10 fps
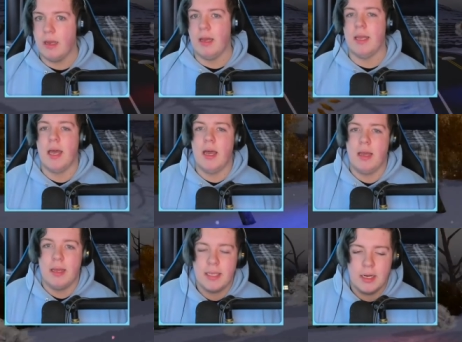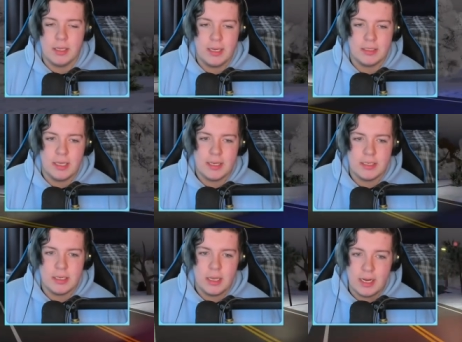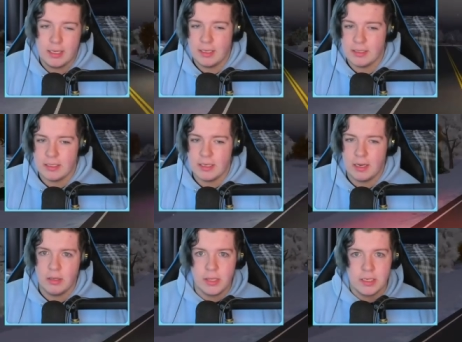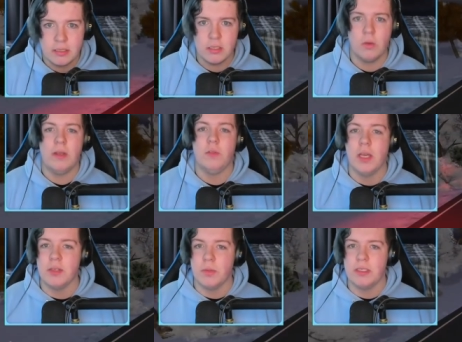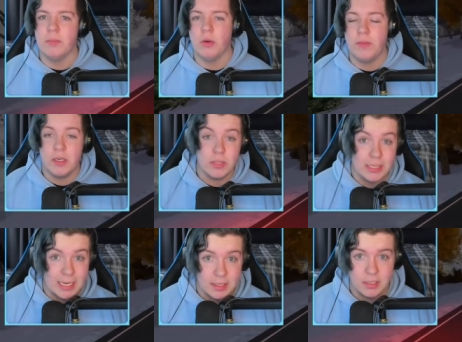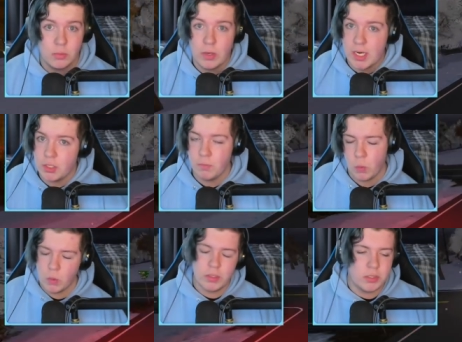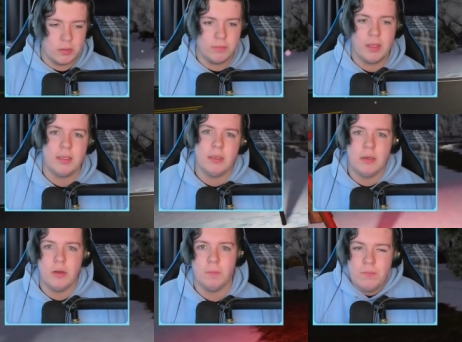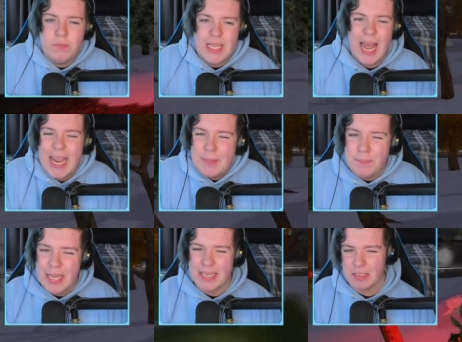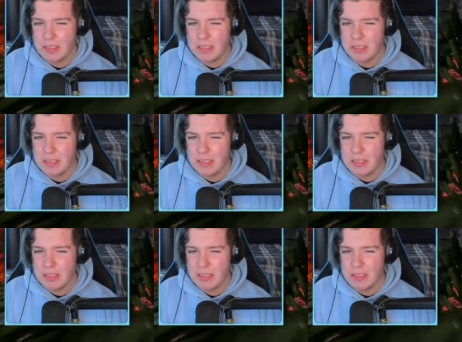i uh, i kind of like the idea and i like the style of this so if you guys want to see more videos like this where i do more sort of like you know time-based